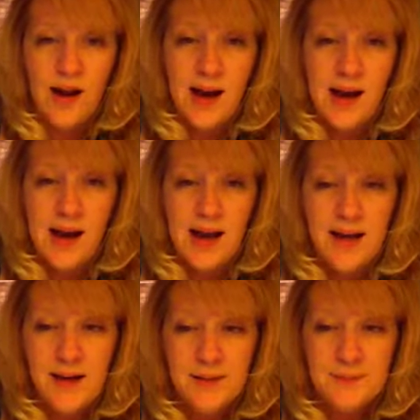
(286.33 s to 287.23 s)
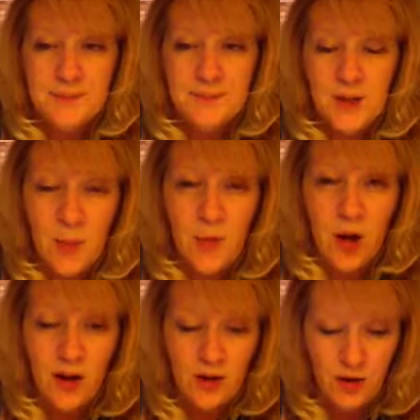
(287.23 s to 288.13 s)
I um,
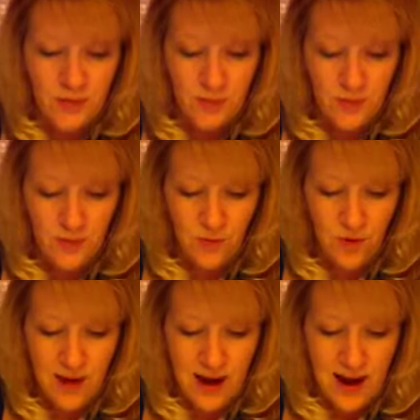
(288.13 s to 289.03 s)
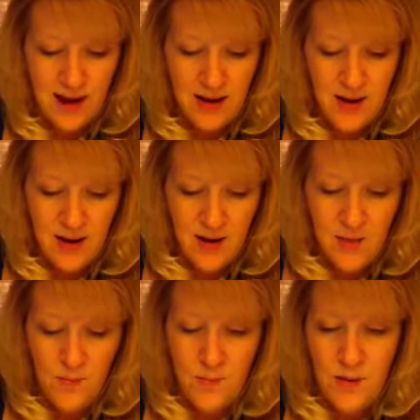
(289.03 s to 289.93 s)
applaud her for that
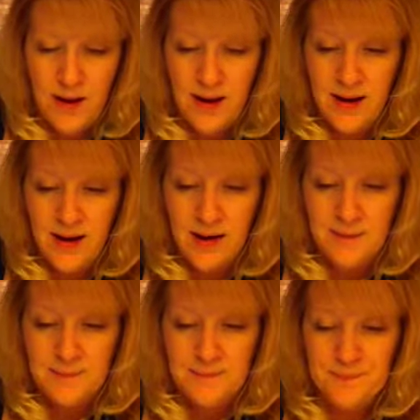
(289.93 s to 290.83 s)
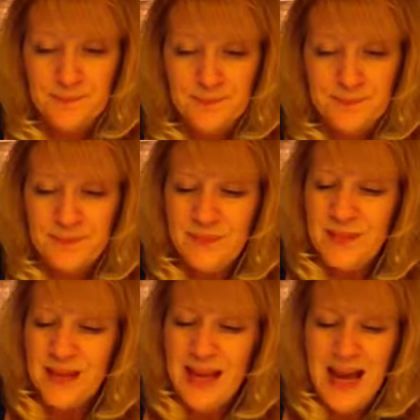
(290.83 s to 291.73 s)
but um,
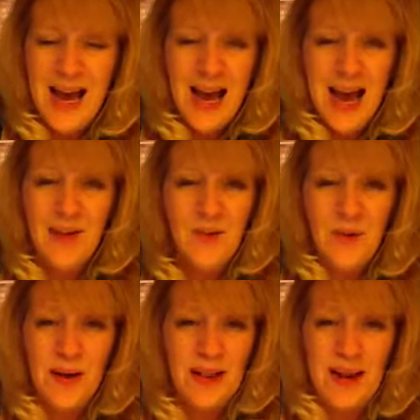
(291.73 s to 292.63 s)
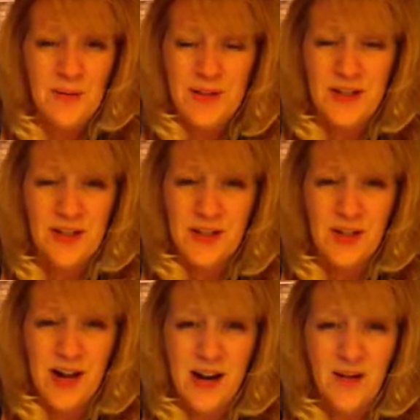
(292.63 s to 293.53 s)
I don't know how that one's going to
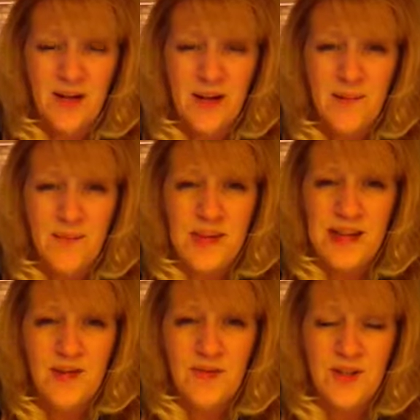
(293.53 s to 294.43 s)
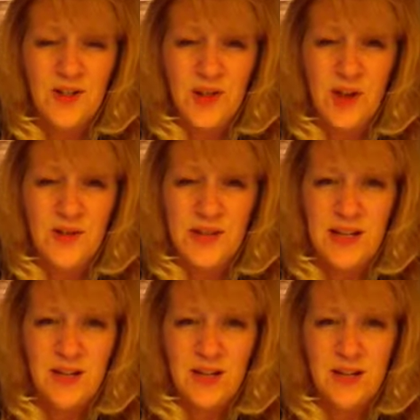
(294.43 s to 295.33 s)
turn out. Um, they didn't finish the
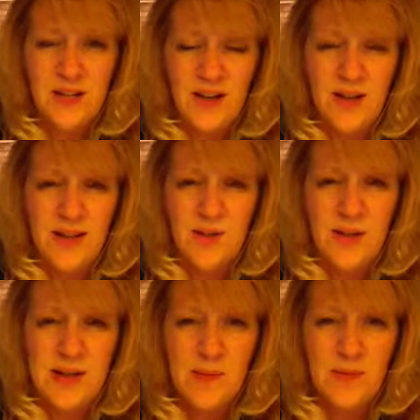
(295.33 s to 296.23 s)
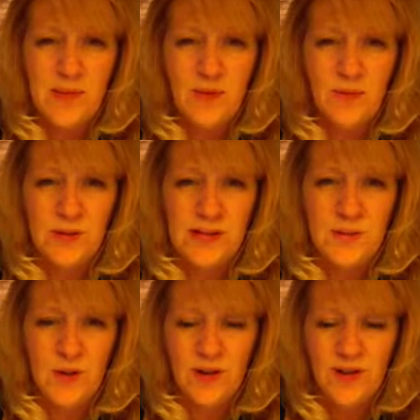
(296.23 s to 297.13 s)
conversation on this week's episode. We'll see
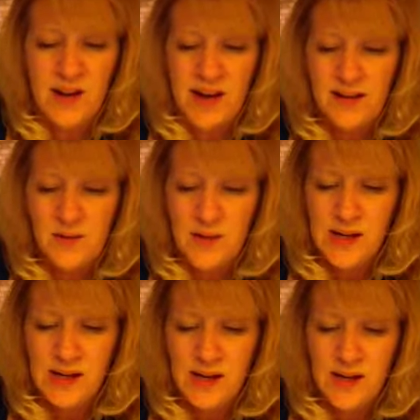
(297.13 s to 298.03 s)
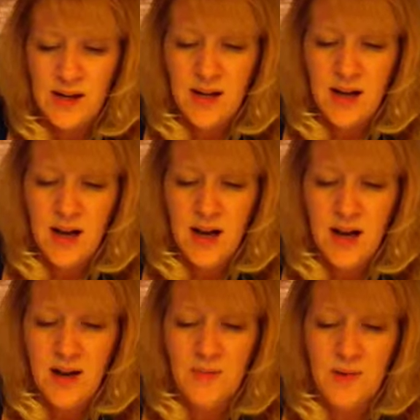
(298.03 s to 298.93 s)
more of it next week.
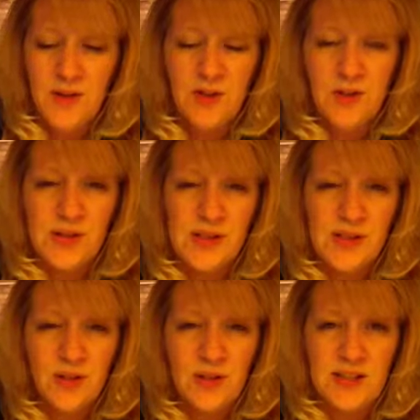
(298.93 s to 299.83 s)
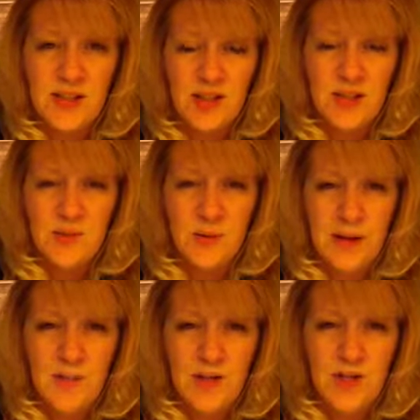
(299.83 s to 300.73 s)
Um, Teresa still looks like she's
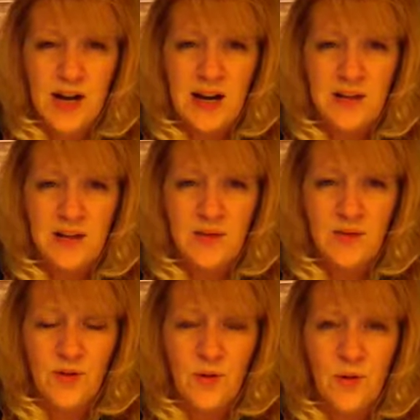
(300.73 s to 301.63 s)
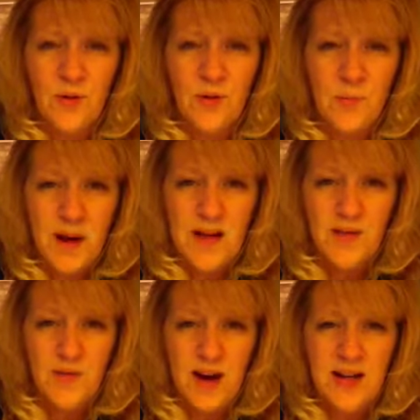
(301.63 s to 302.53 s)
blaming Jacqueline for the whole
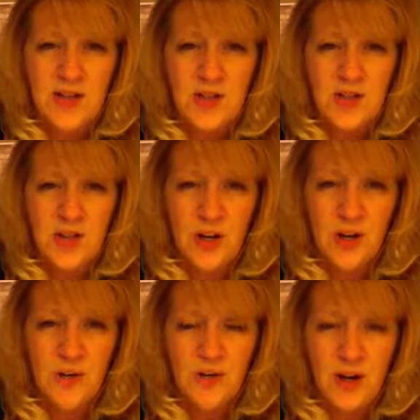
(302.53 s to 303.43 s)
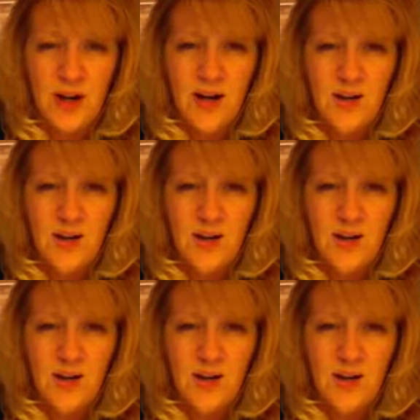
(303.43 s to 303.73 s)
Posche fashion show uh,